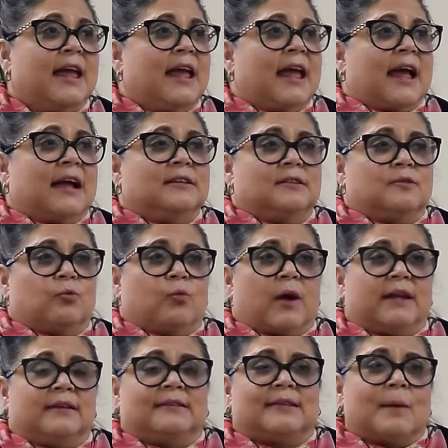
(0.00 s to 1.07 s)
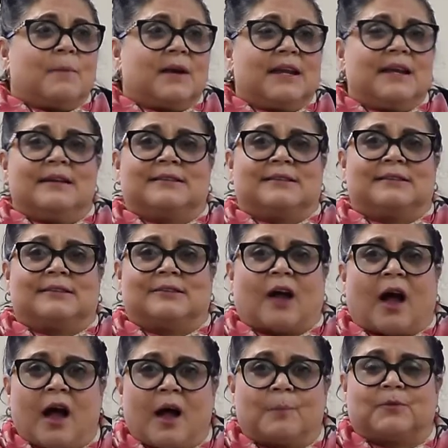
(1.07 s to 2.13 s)
And when somebody is
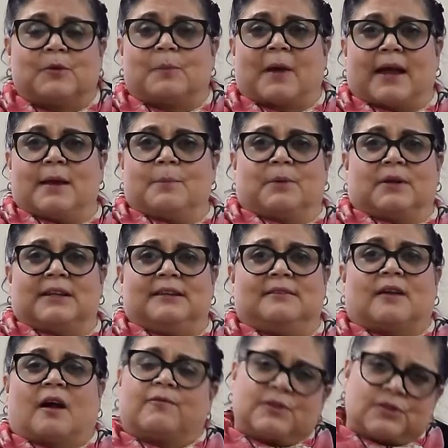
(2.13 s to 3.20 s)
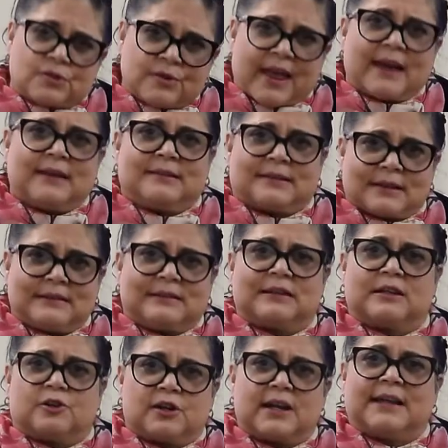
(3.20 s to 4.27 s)
stopped by a police officer, that is
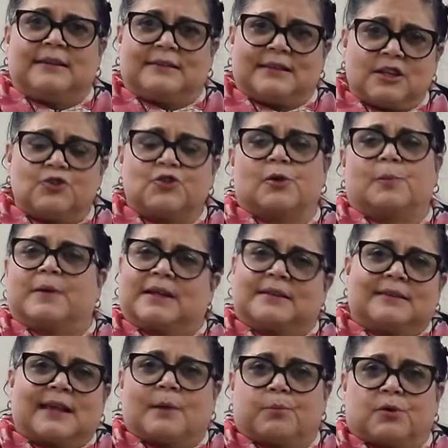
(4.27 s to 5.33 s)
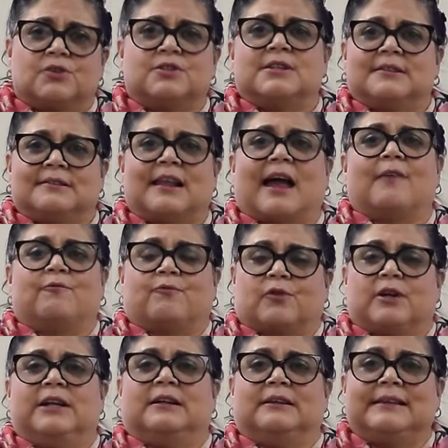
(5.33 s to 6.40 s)
considered a seizure because that person is not
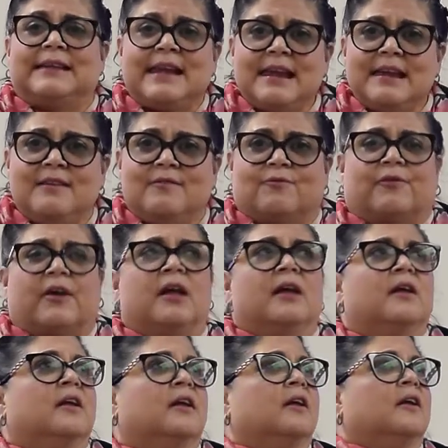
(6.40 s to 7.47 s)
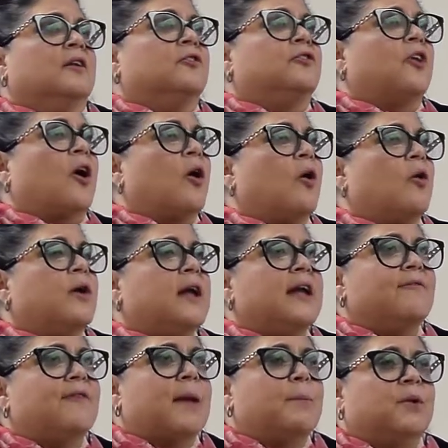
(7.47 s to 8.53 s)
free to leave. So
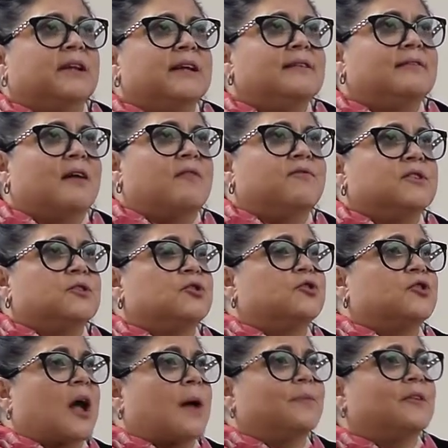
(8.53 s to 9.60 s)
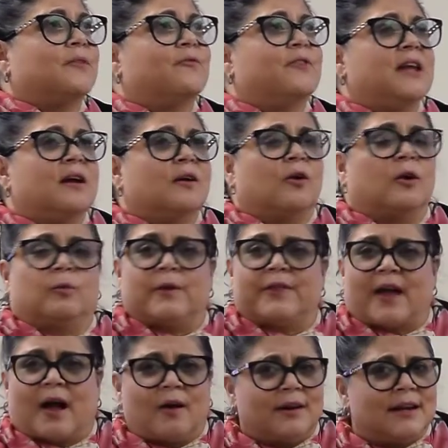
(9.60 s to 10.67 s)
if a police officer stops a vehicle
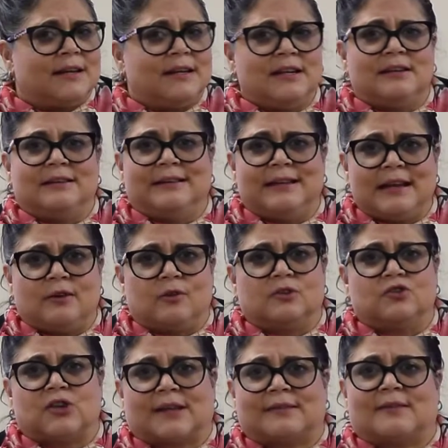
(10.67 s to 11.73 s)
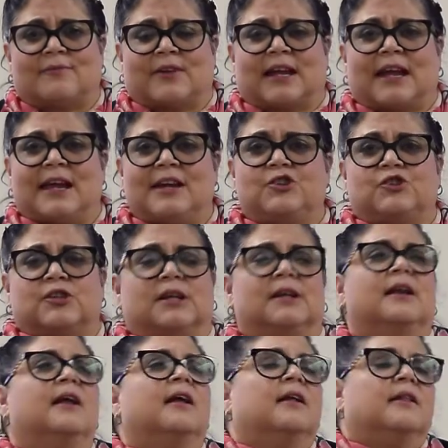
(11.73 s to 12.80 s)
without any legal justification,
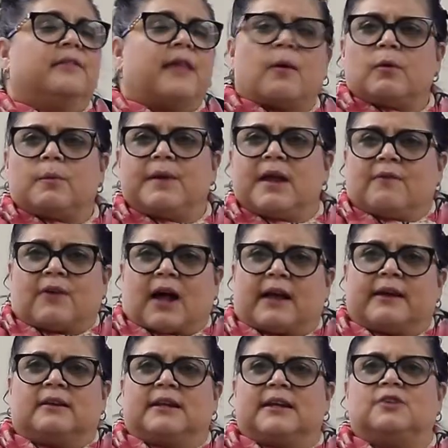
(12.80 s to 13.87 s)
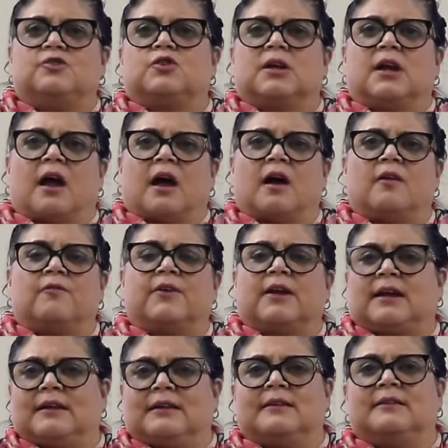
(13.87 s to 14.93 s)
that would be a violation of
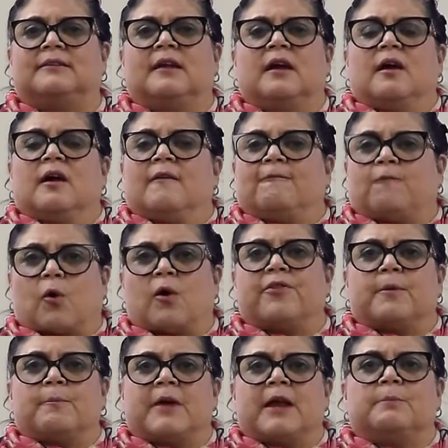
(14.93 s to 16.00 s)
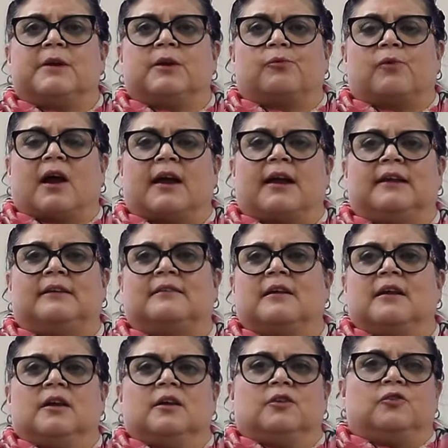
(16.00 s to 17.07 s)
his Fourth Amendment right
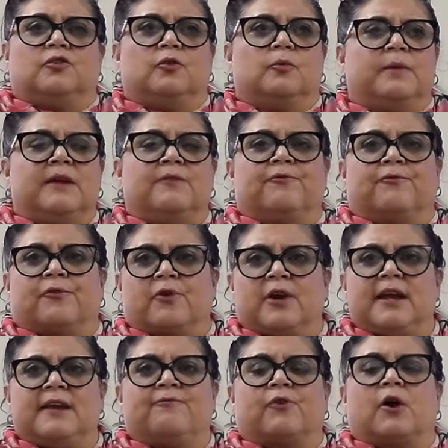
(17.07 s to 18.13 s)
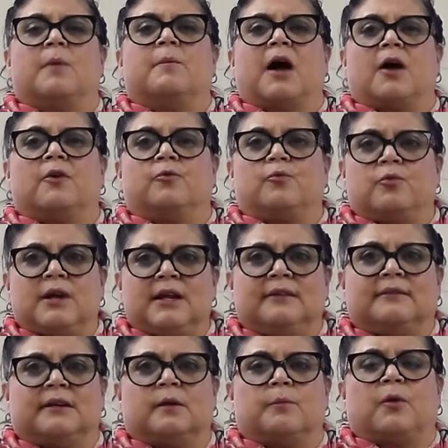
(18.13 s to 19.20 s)
to be free from
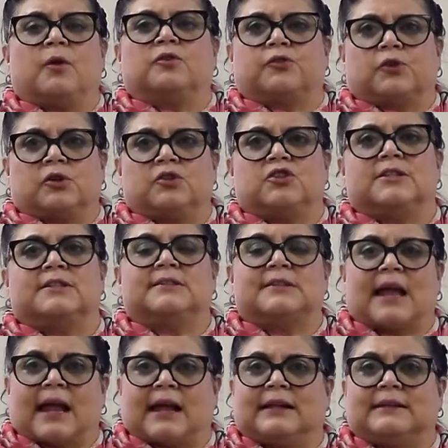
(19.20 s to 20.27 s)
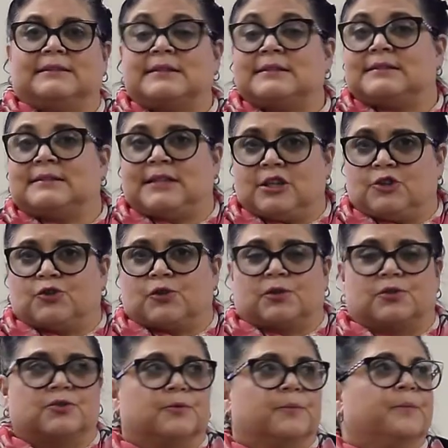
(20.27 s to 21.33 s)
unreasonable searches and
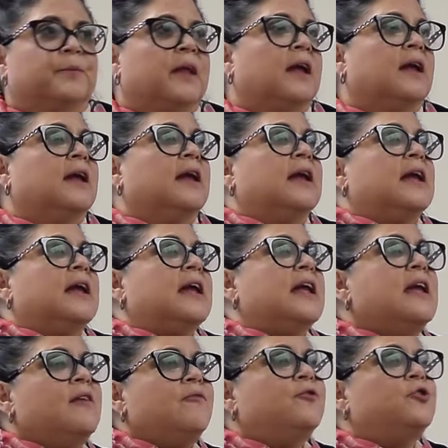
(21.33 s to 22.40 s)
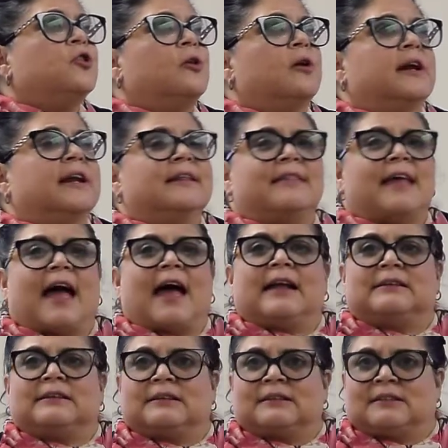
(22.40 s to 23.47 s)
seizures. If during
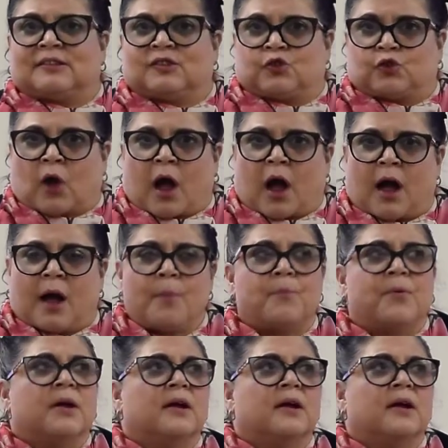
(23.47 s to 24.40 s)
that stop,